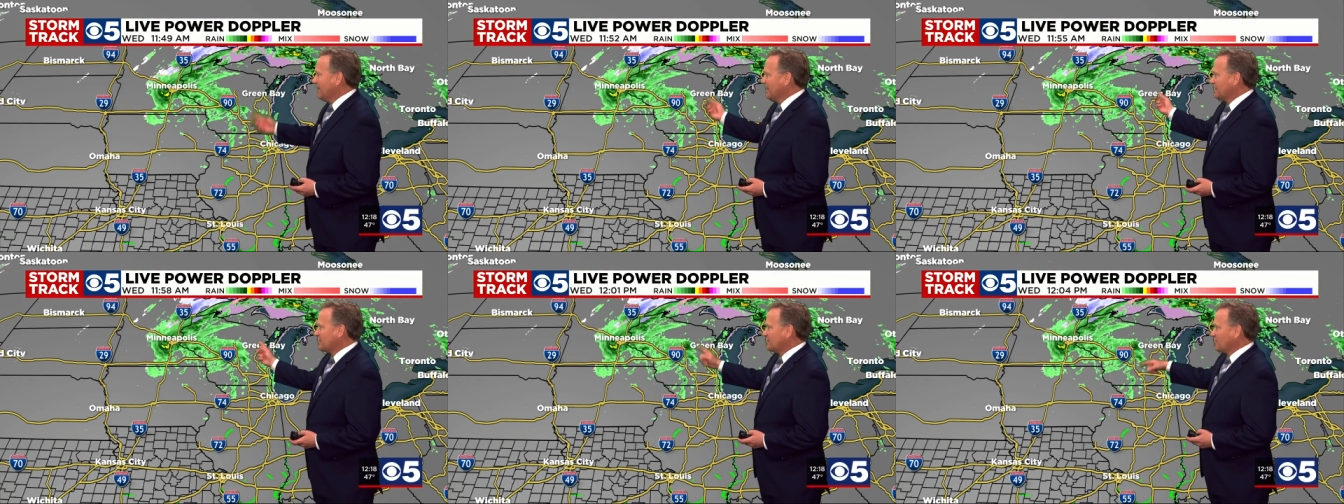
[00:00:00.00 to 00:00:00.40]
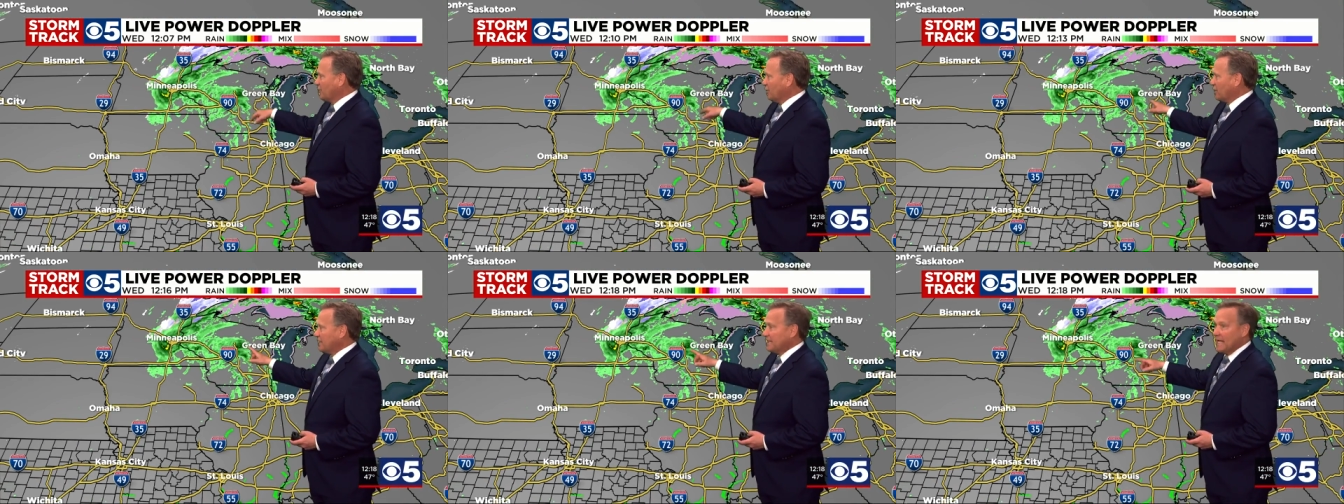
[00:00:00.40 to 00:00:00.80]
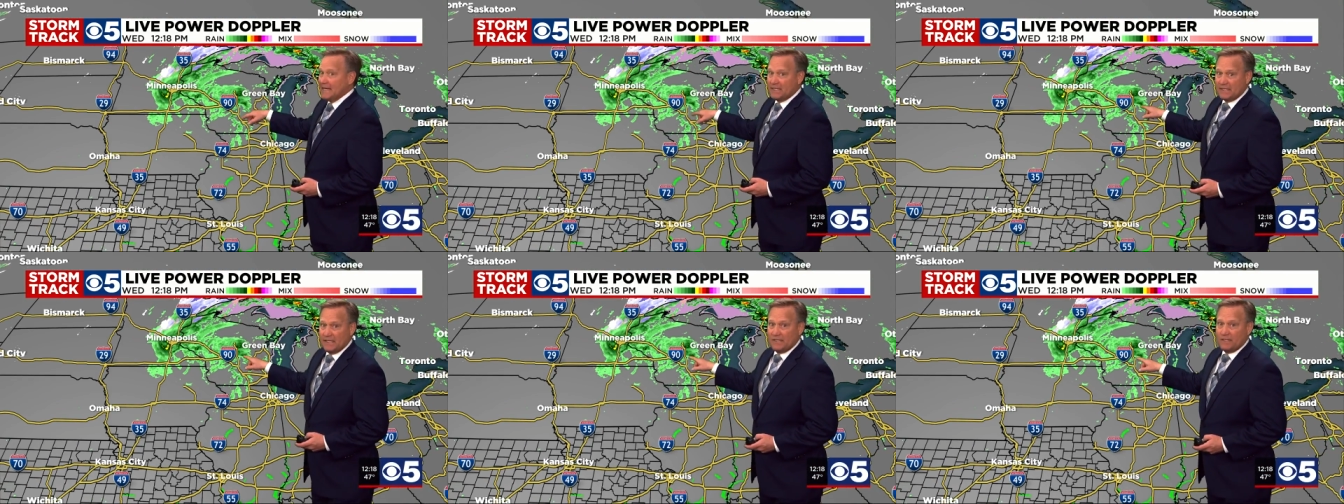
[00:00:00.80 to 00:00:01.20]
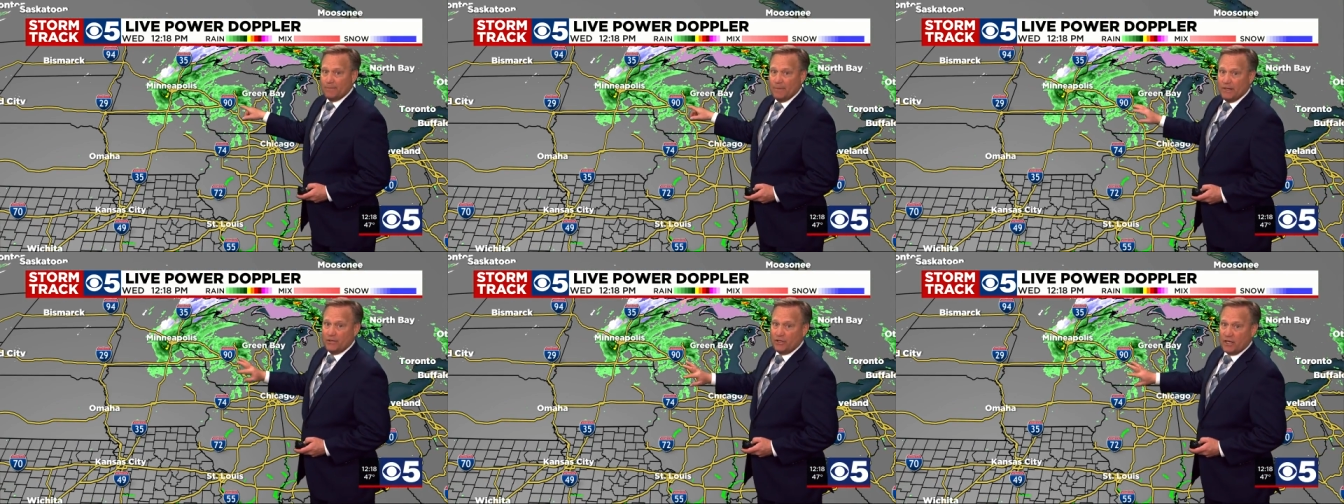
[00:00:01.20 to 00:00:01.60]
This is a look at that
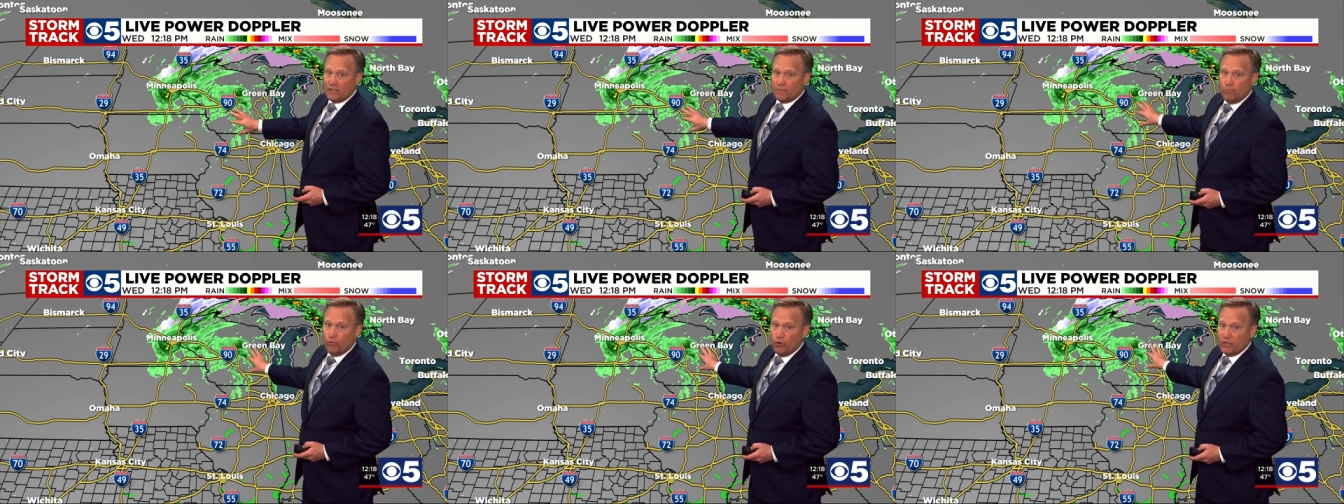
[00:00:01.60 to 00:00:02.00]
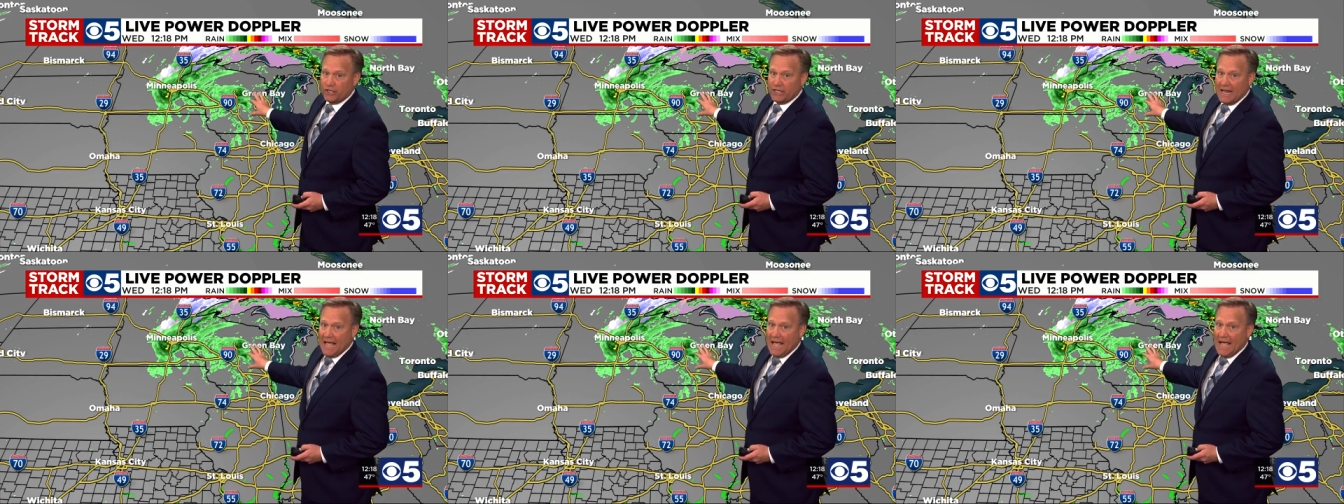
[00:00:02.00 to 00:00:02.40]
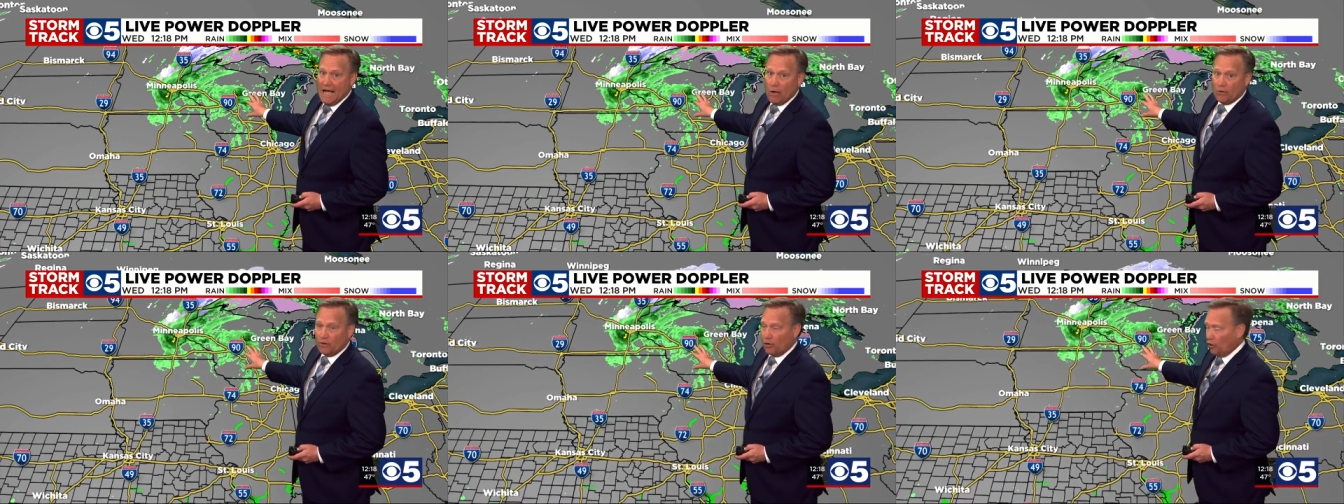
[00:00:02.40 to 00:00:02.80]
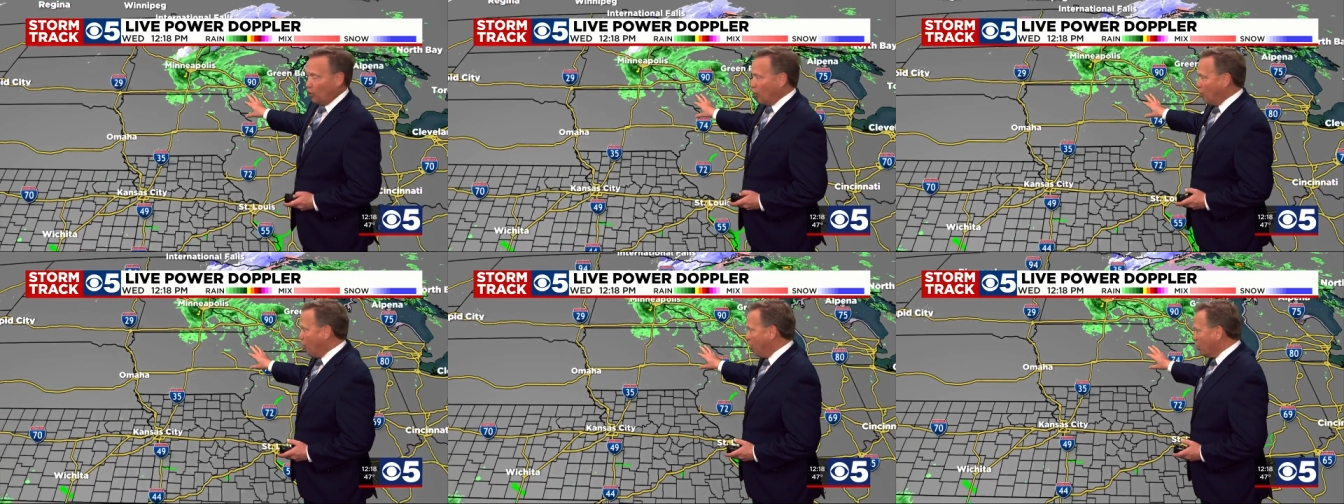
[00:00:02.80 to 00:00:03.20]
system that just pushed out,
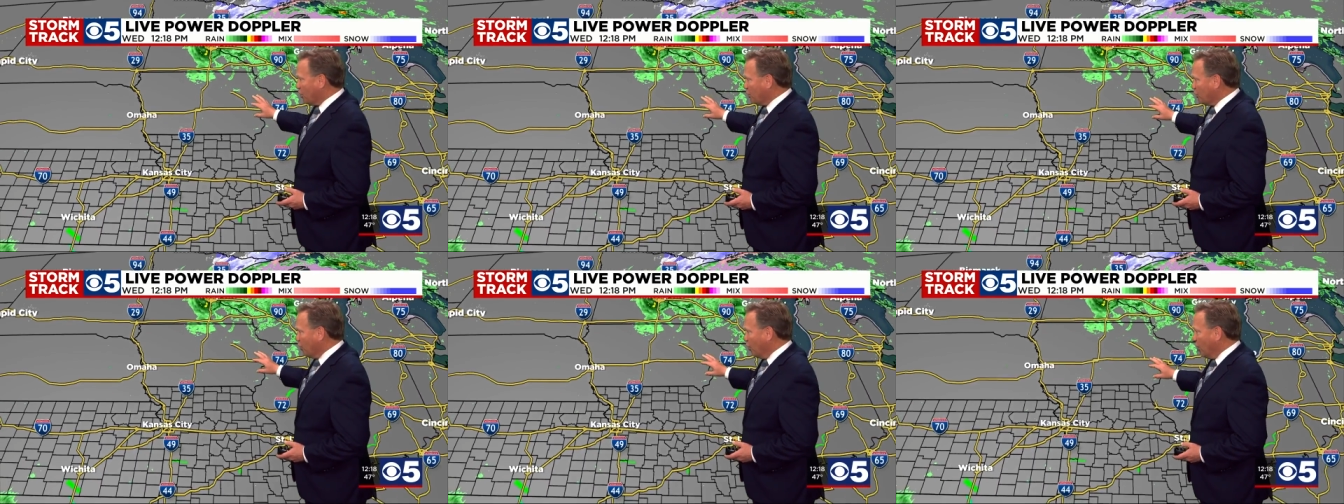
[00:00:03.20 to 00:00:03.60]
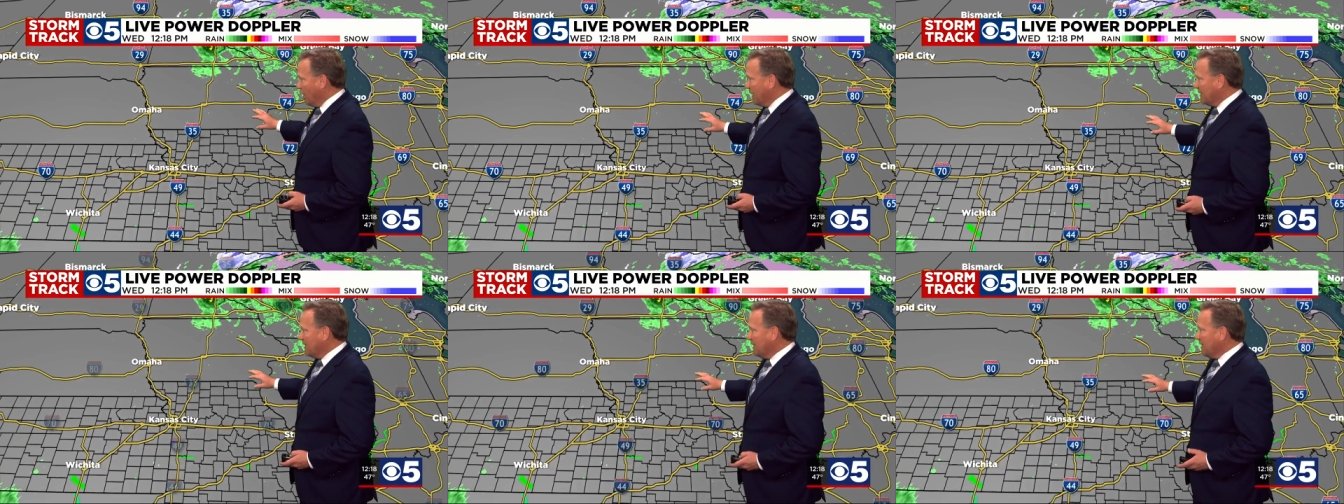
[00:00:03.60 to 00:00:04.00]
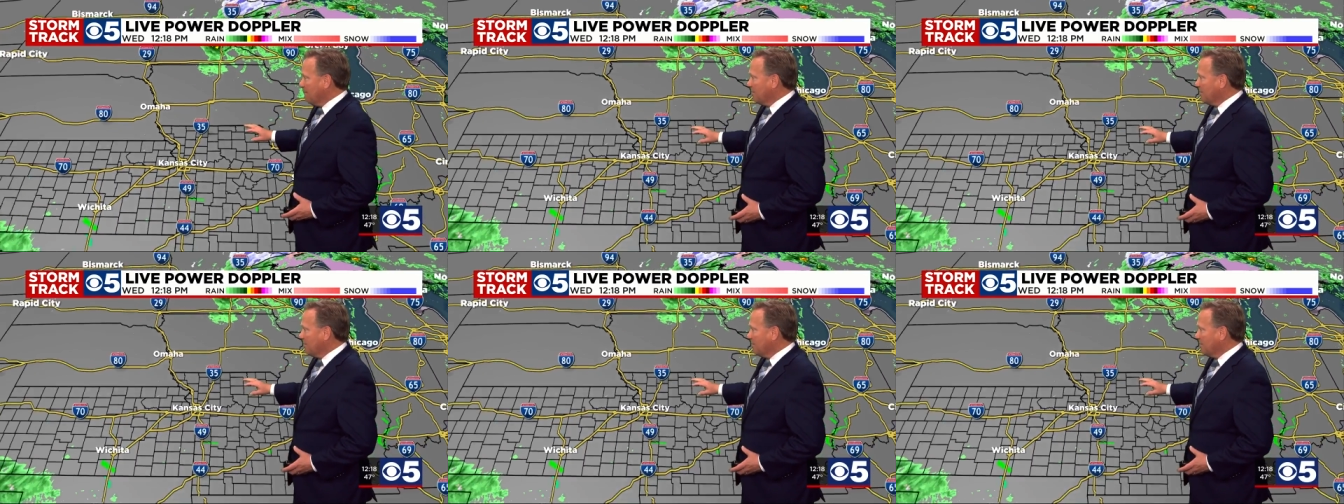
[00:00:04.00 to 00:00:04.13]
long gone.